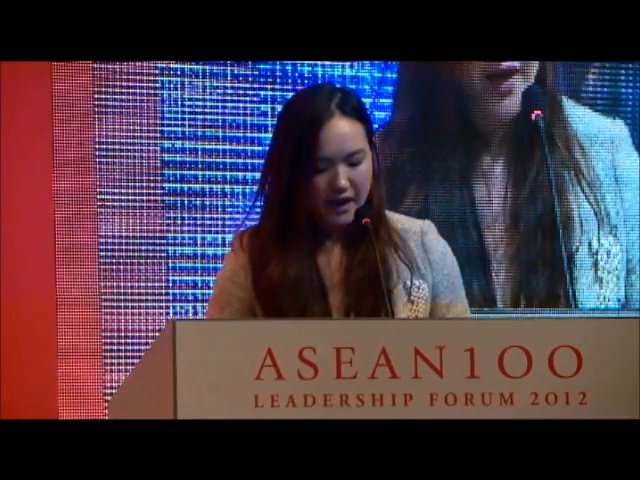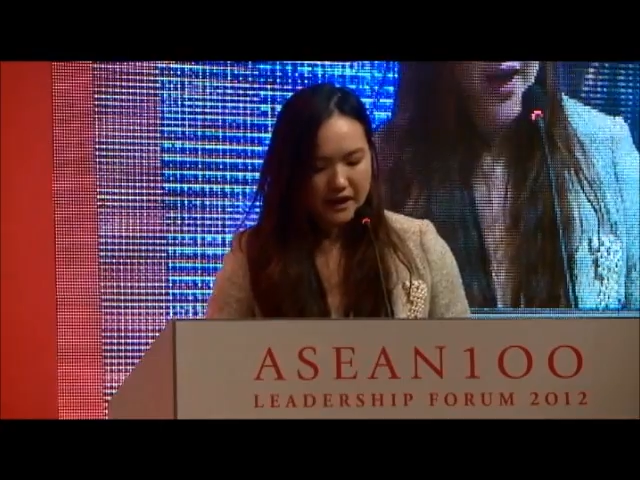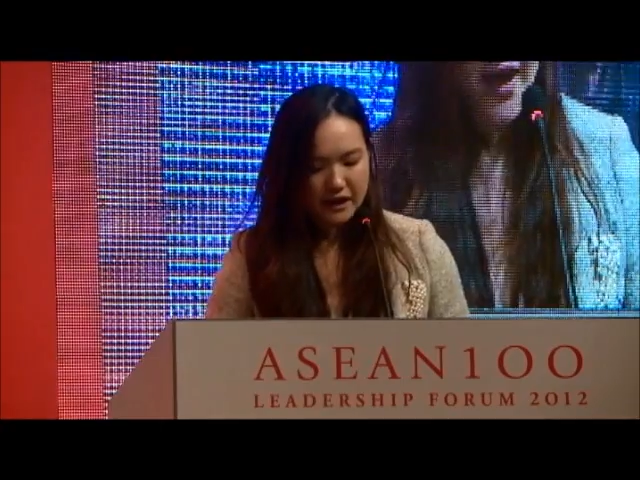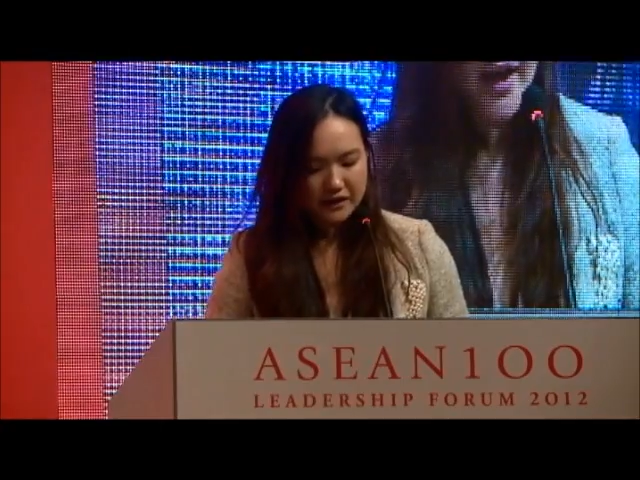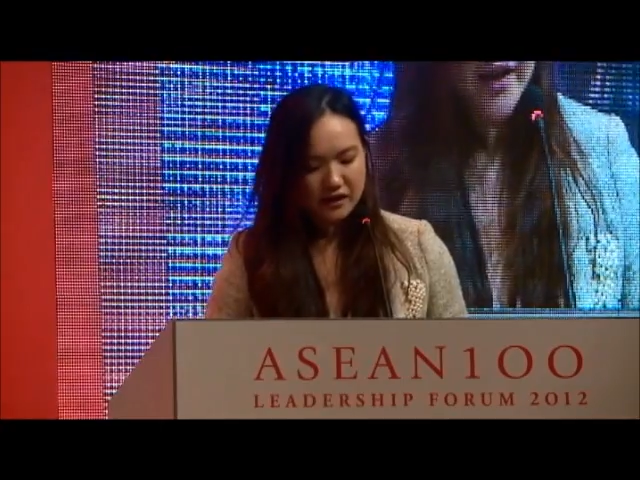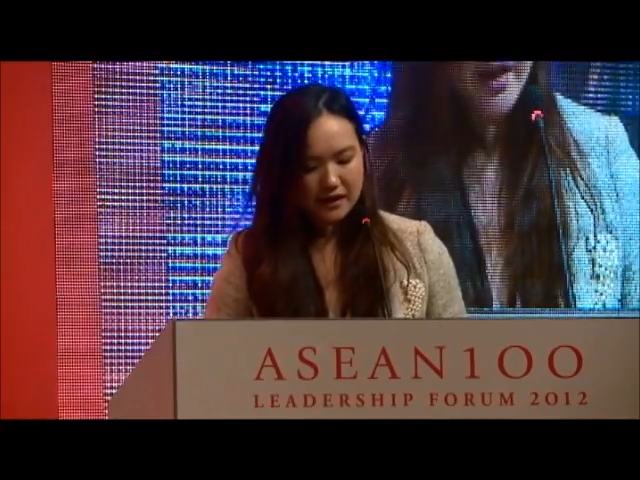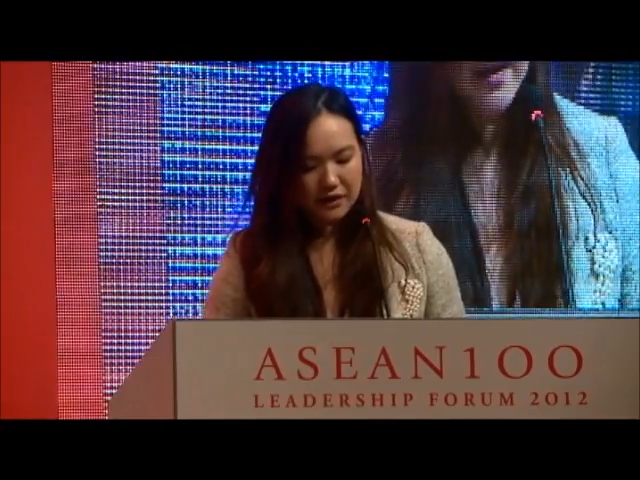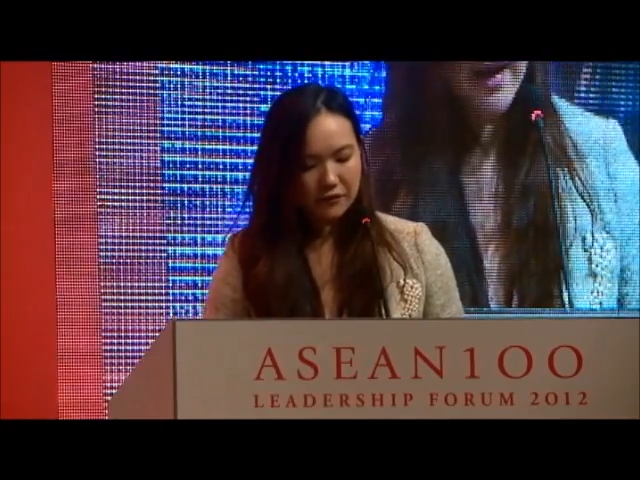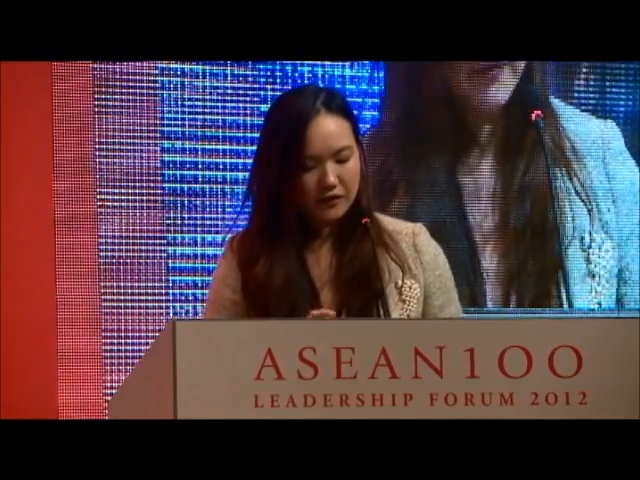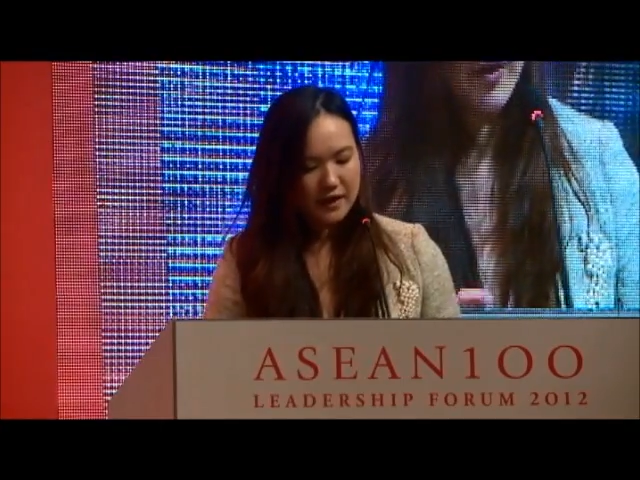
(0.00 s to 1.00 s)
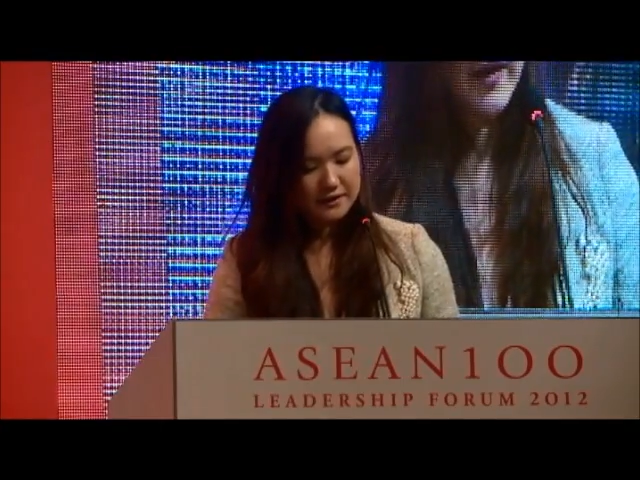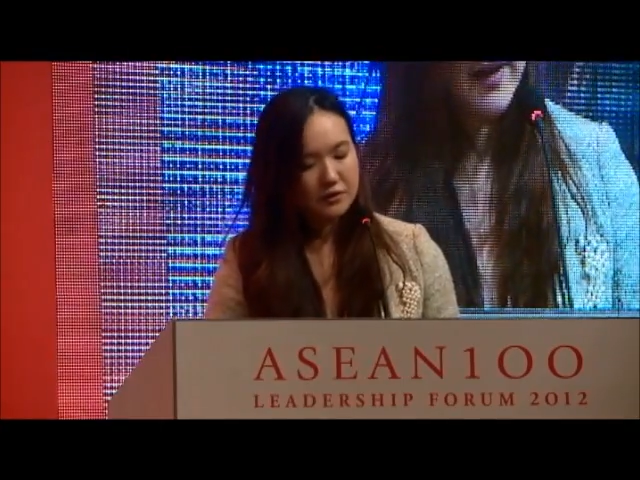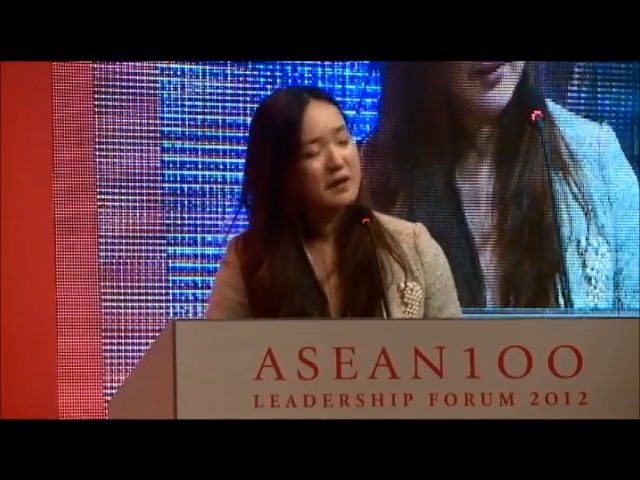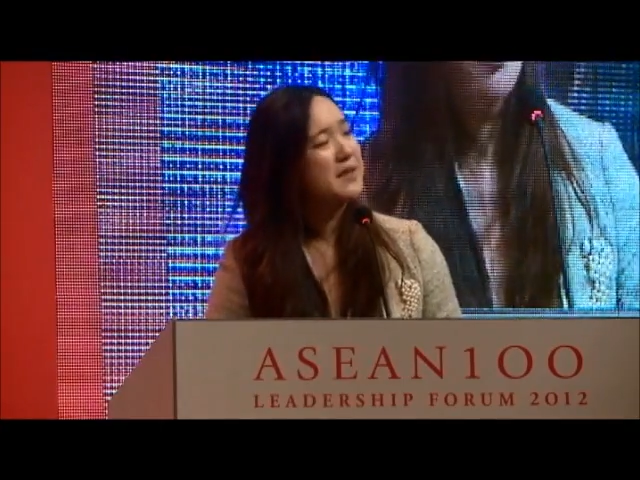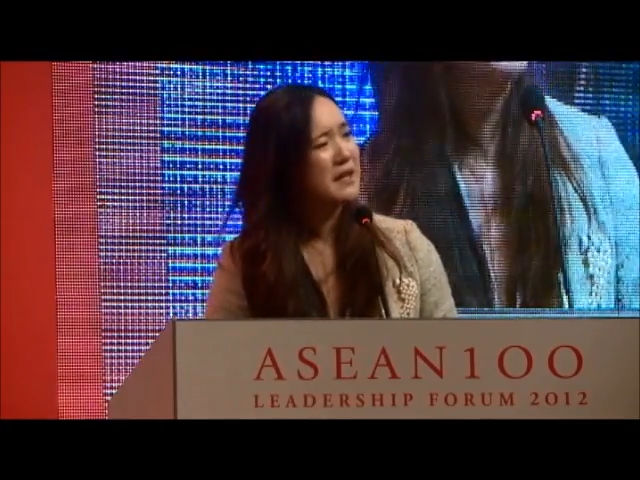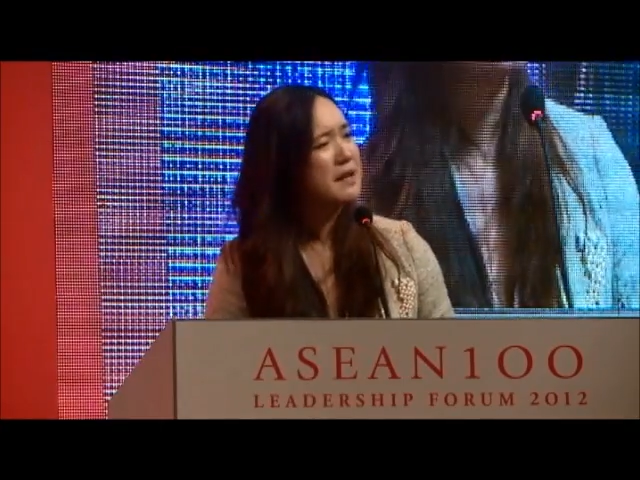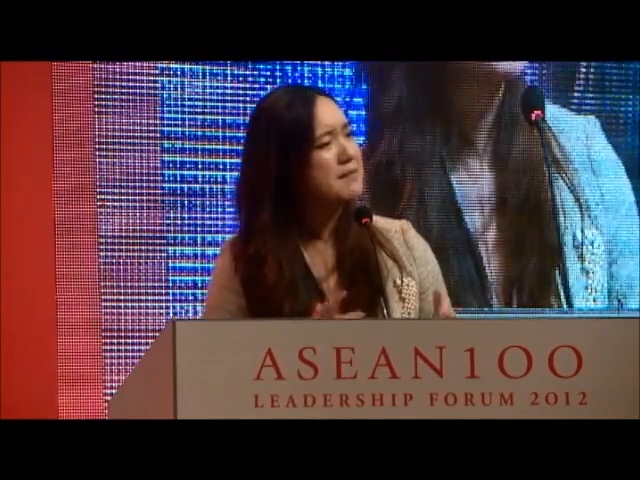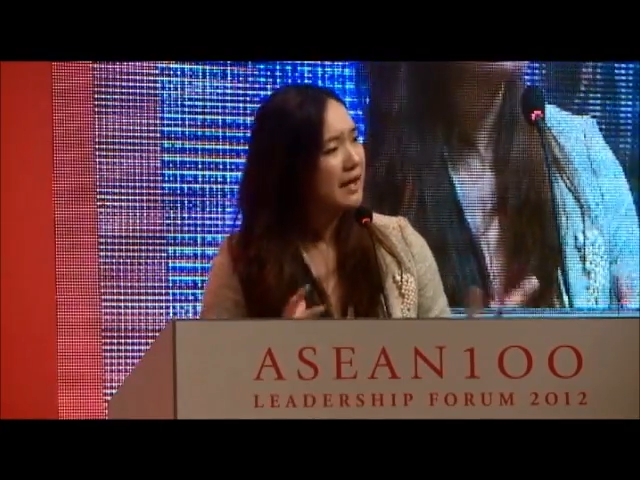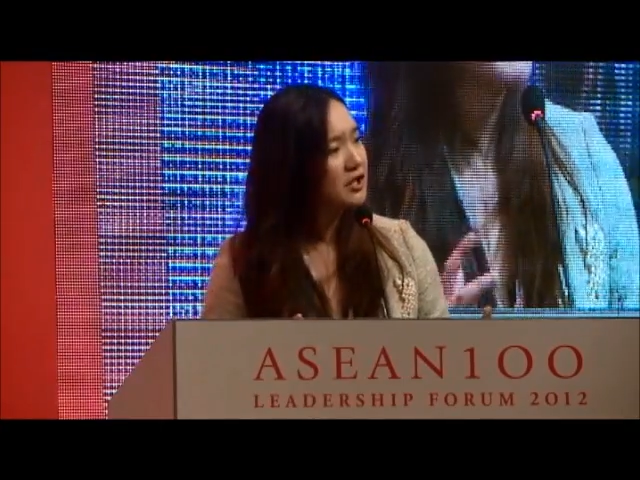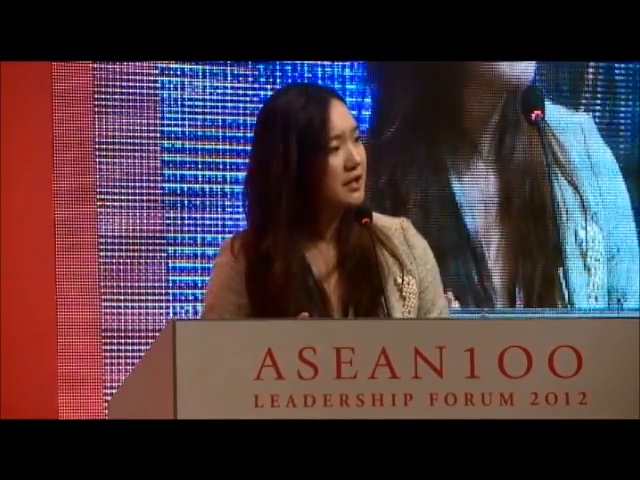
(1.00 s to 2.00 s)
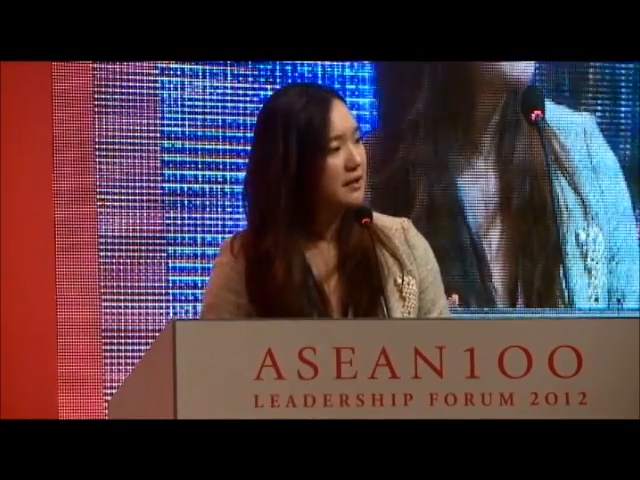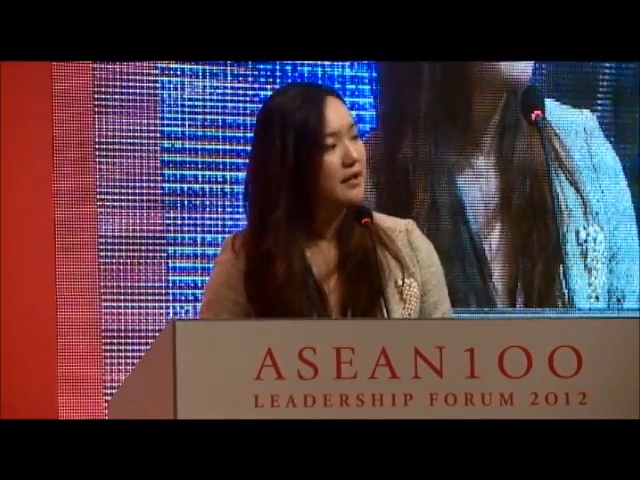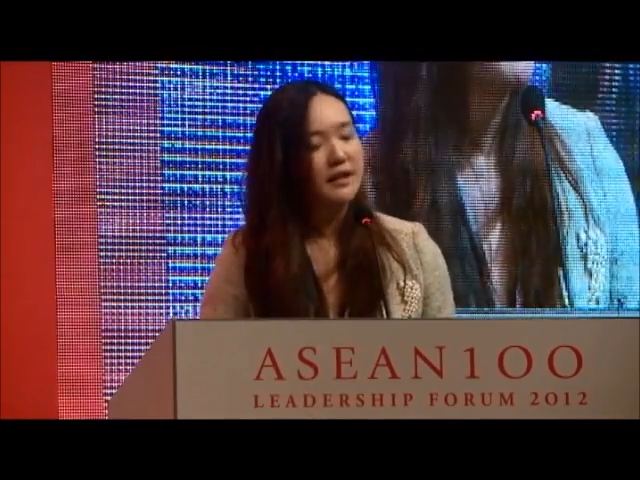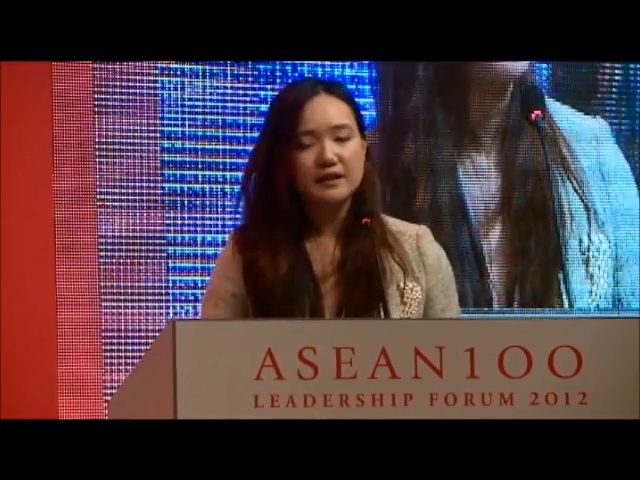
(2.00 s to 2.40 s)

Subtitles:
And I think that for us to even imagine